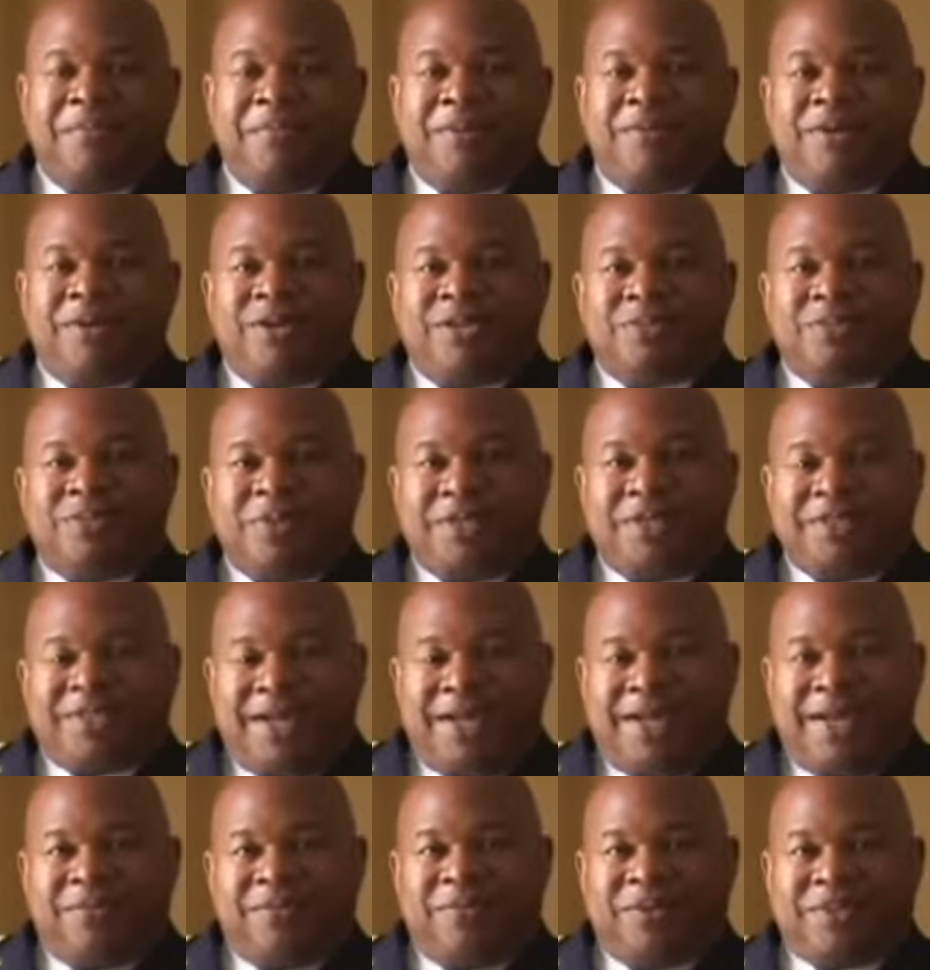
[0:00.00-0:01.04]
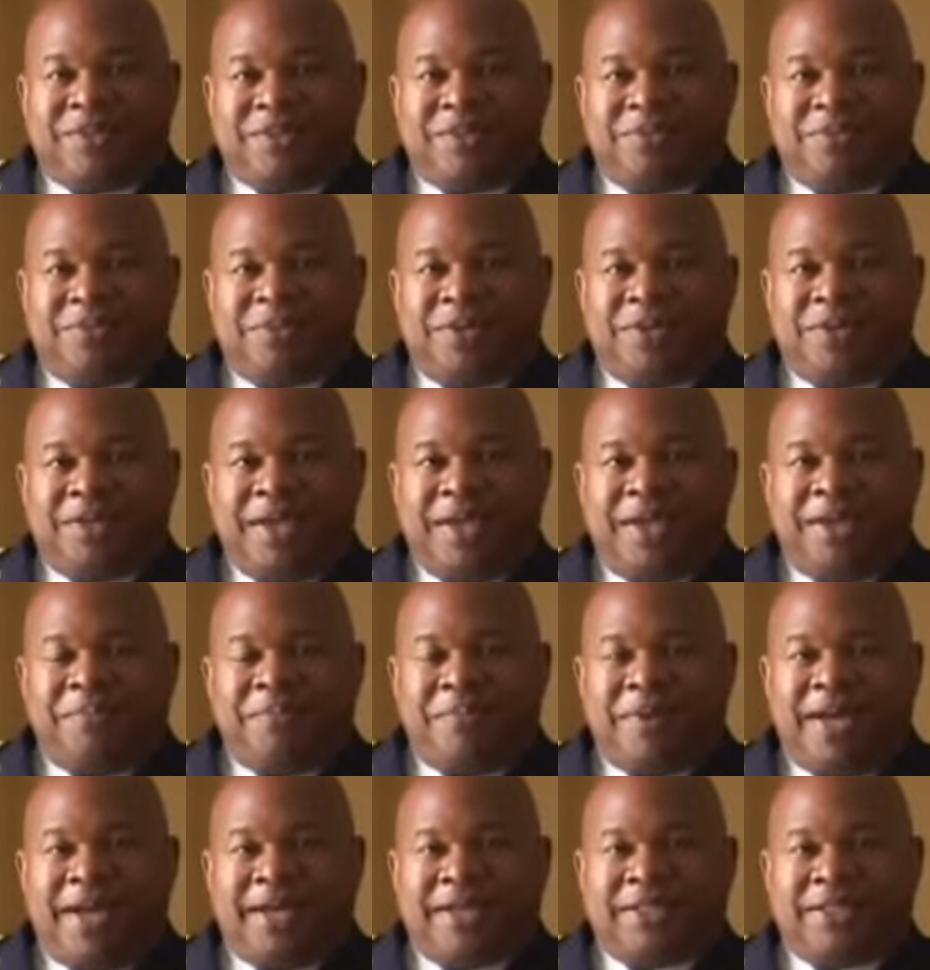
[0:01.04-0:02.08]
But there's been a time when someone came
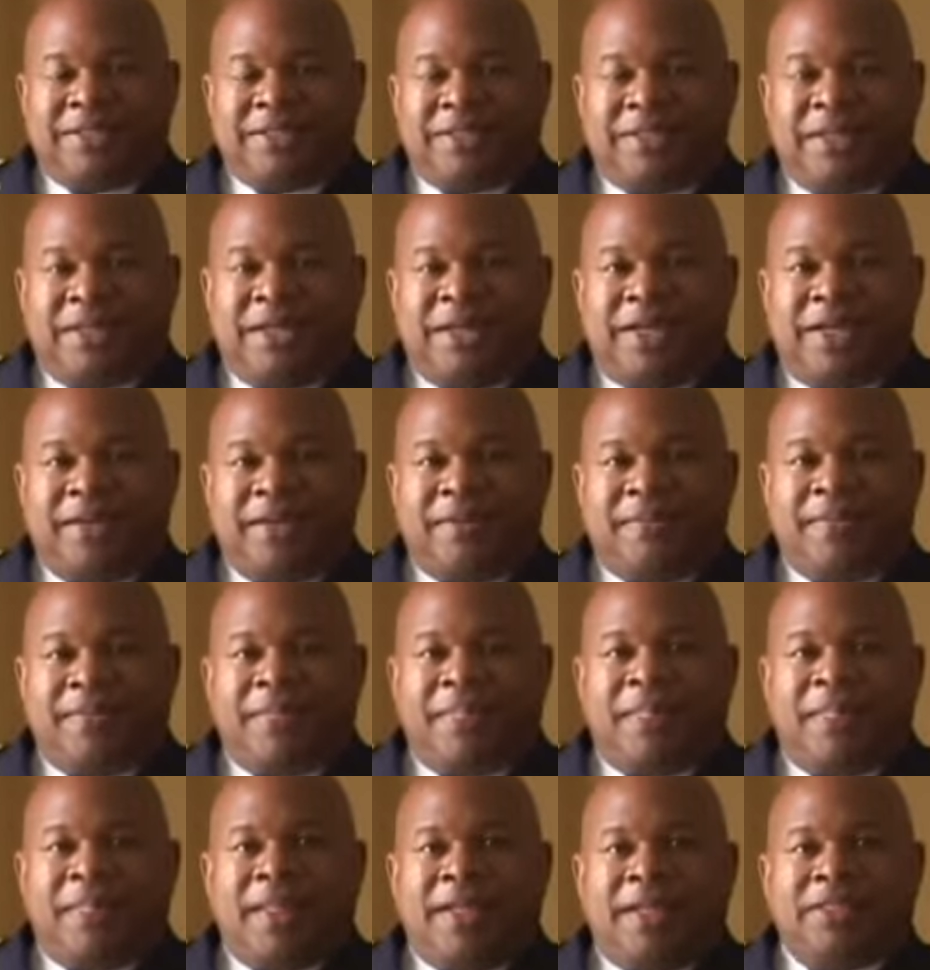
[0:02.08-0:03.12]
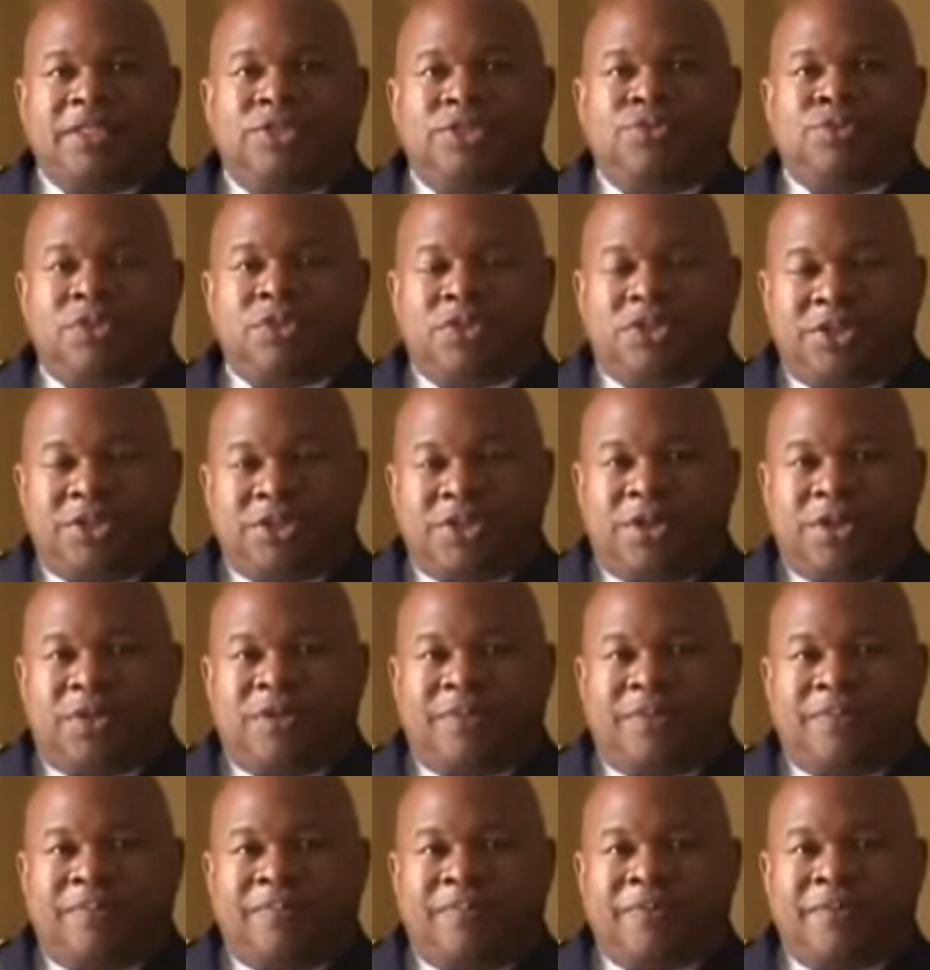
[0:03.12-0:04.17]
back and said, hey, just want you to know,
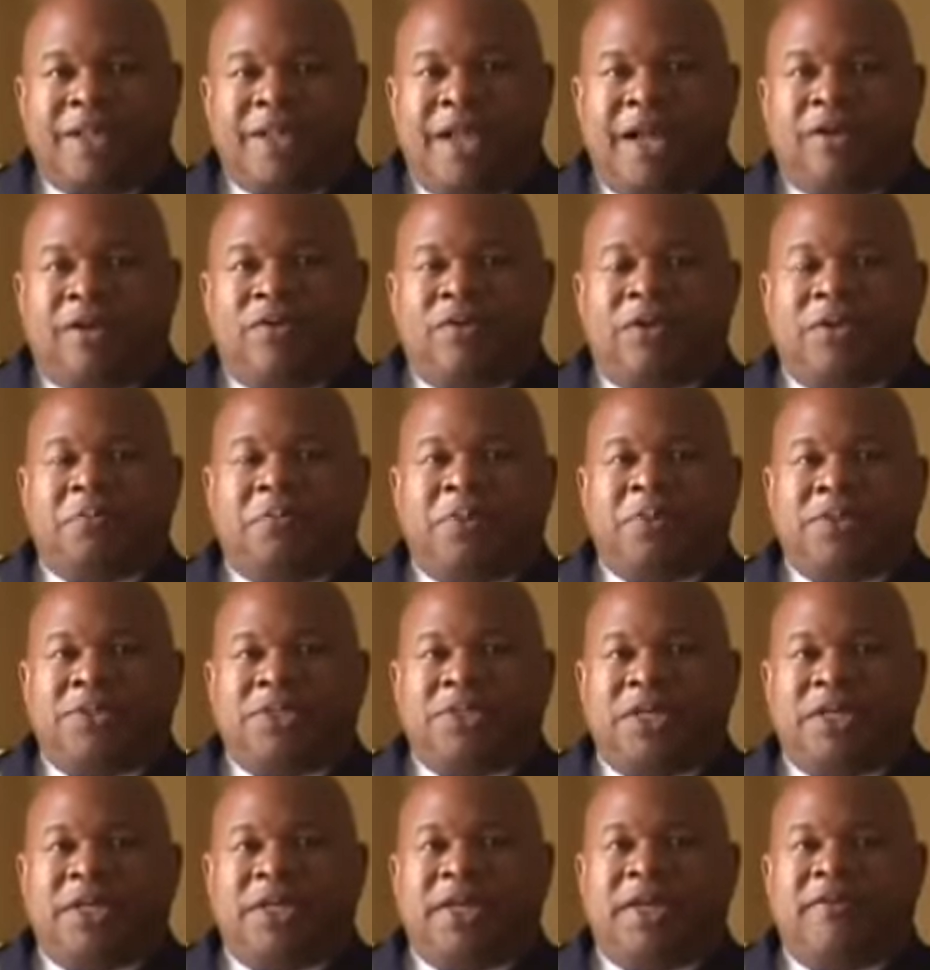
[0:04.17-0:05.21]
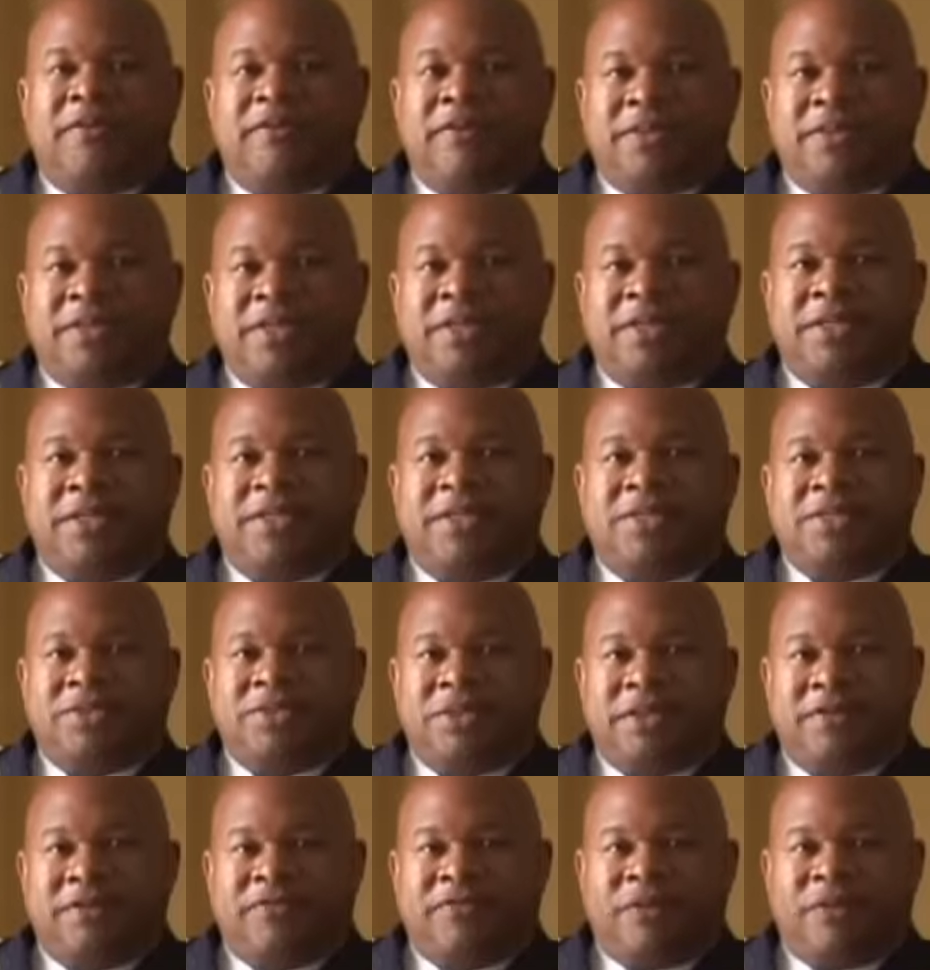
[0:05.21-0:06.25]
I really appreciate everything that you
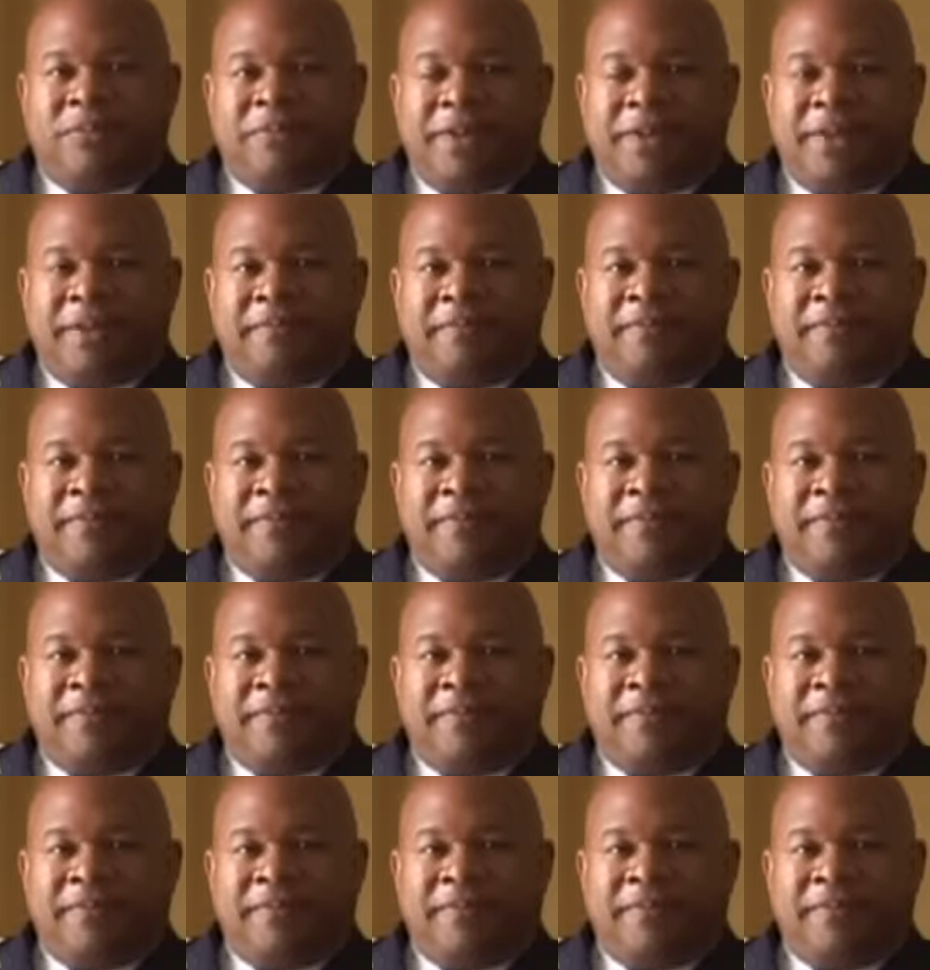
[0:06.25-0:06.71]
did for me.